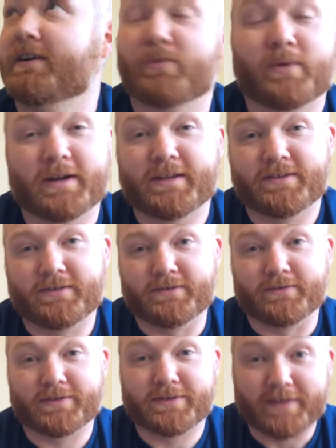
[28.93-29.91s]
wanted
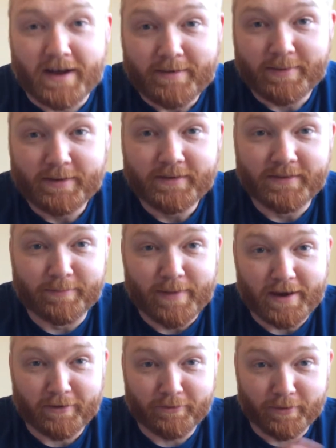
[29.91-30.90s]
to stop the
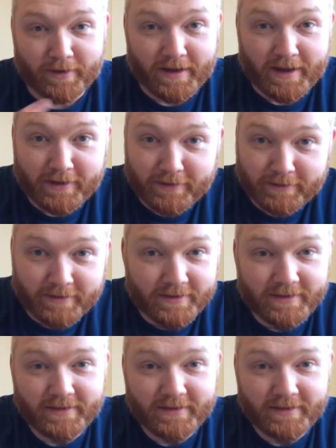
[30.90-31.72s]
battle royale